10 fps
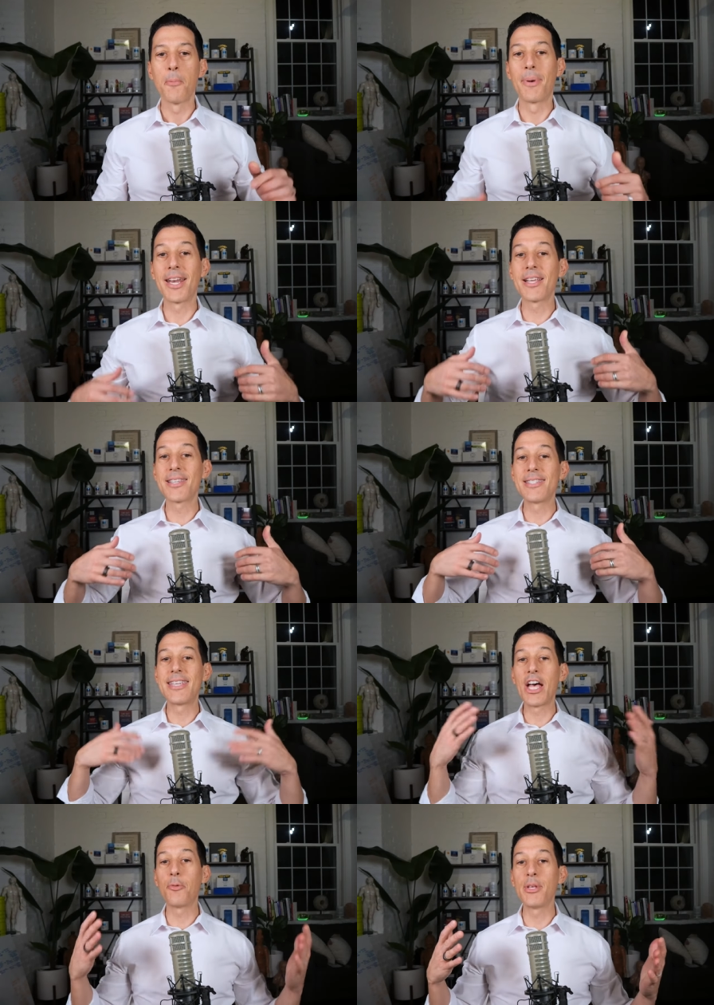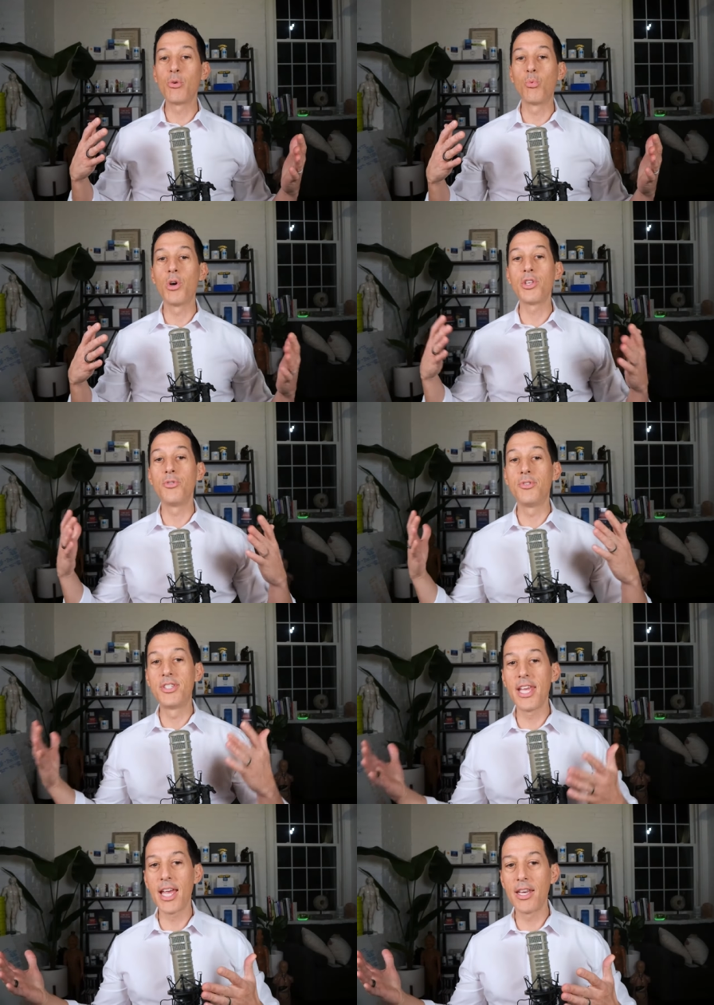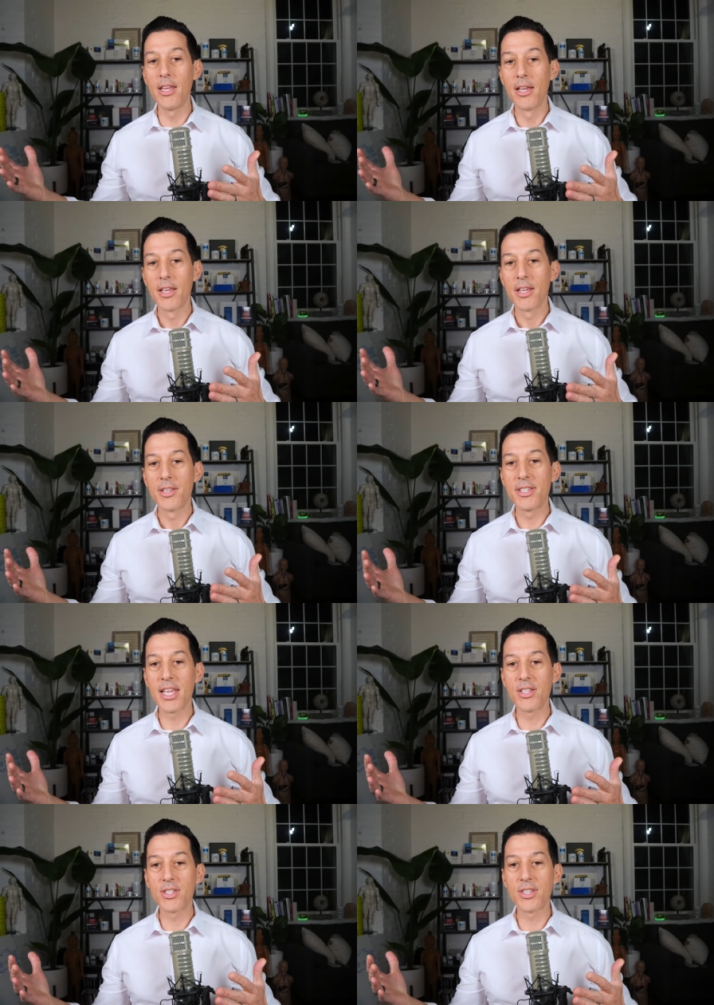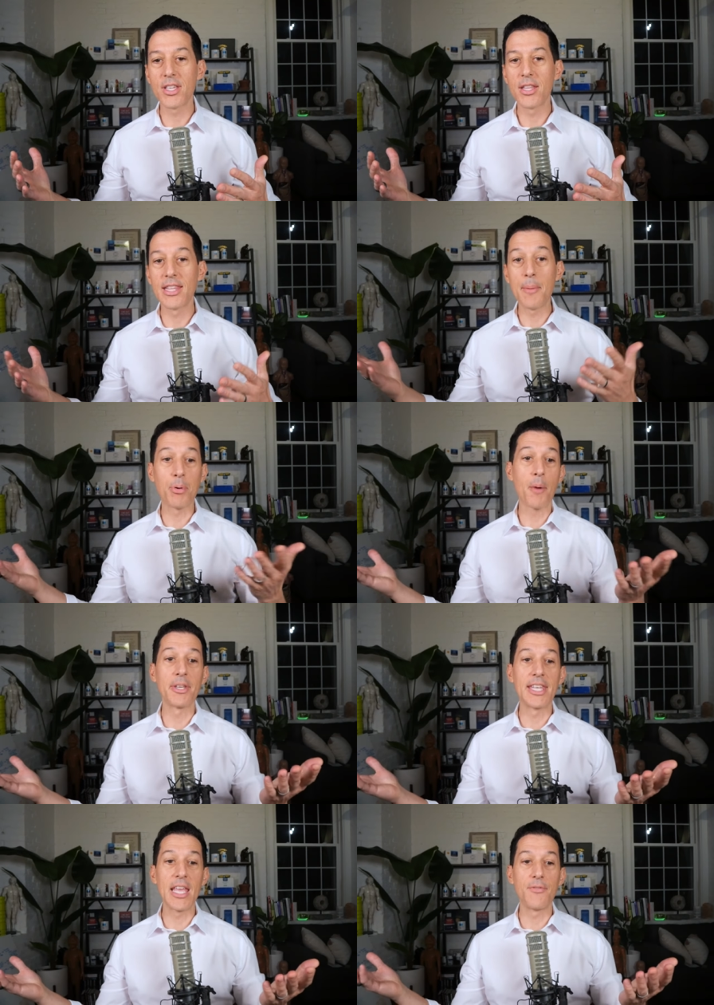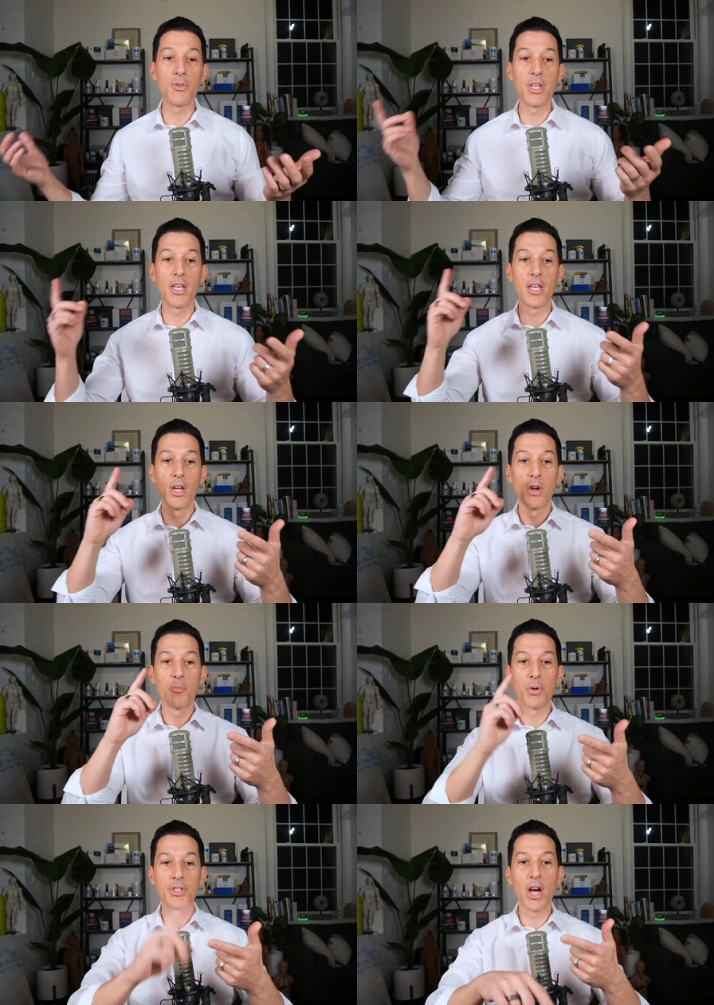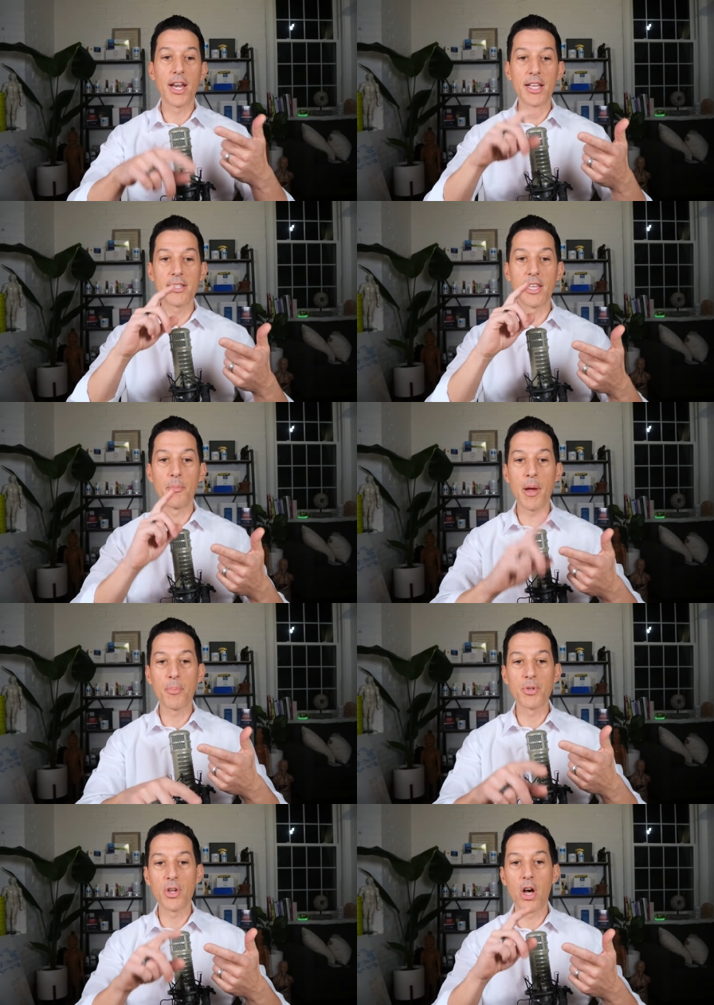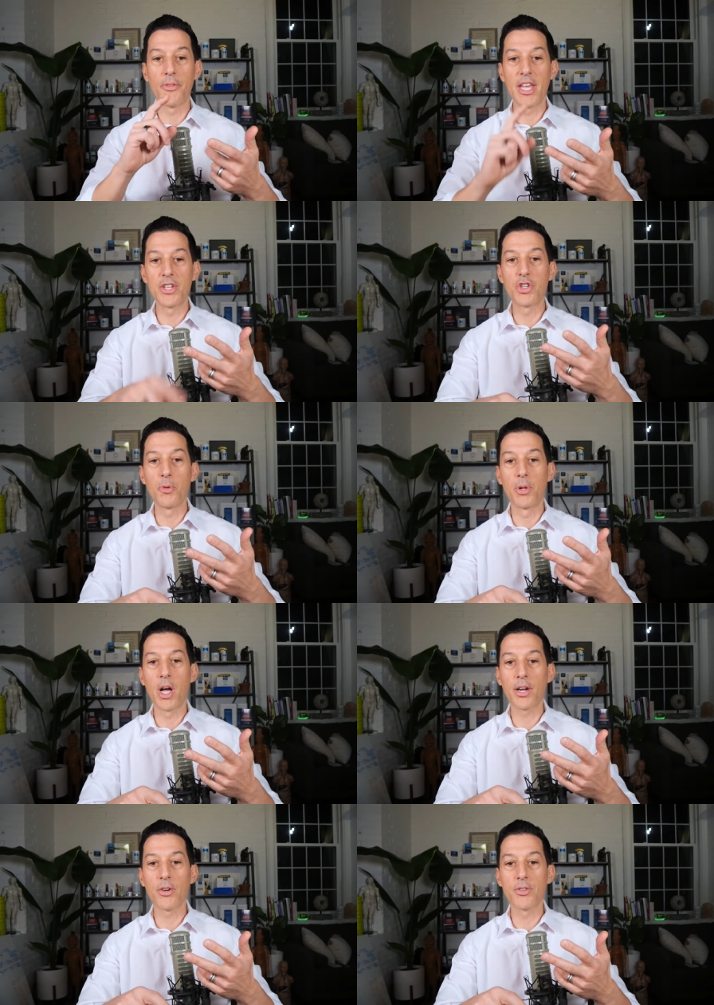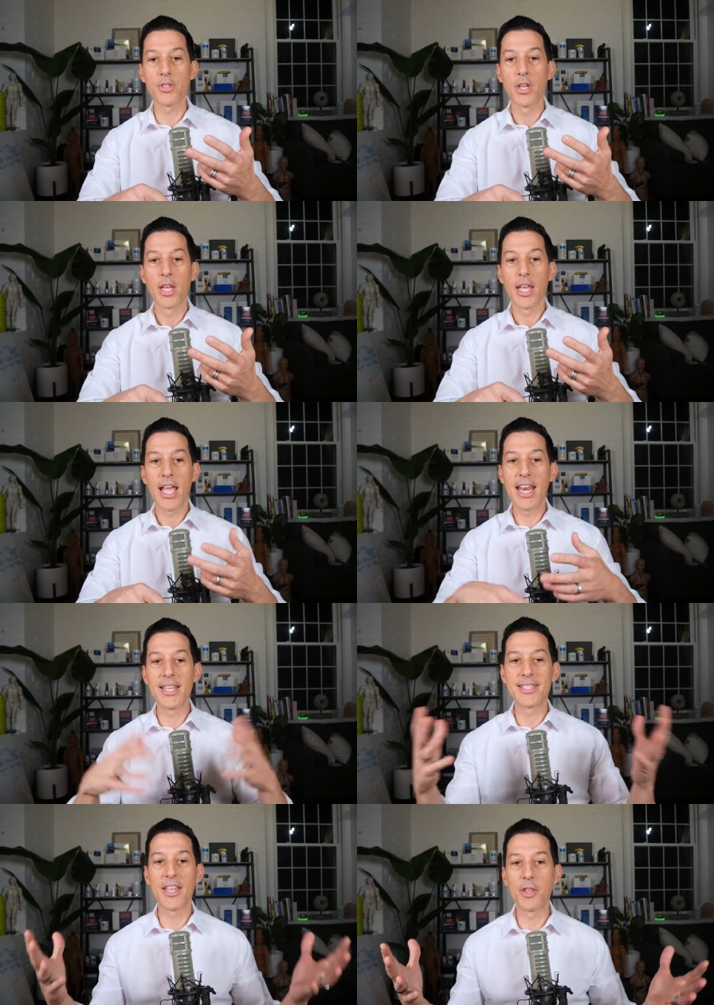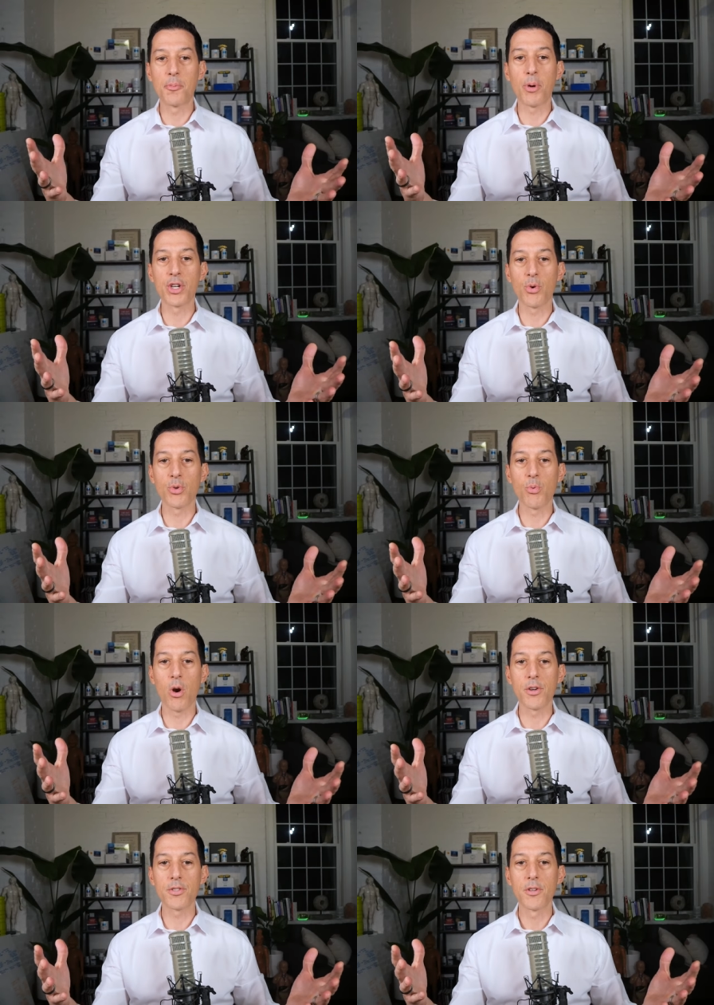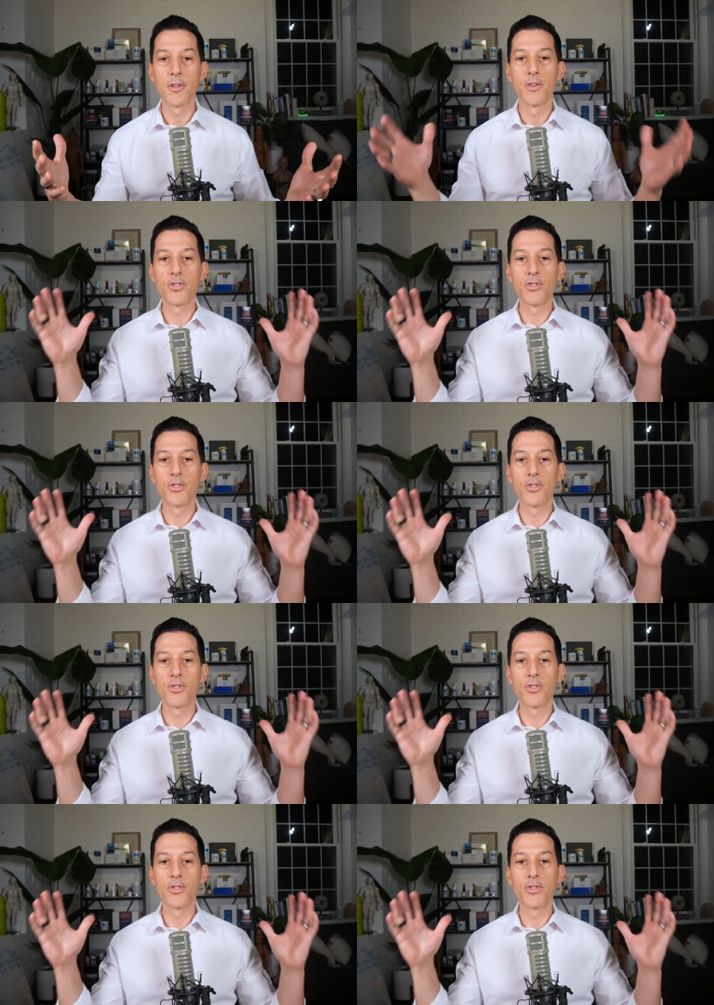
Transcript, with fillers: But it doesn't tell me what you did, since they probably gave you the Protonics, the omeprazole, the H2 blockers, and it said that the pressure was worse.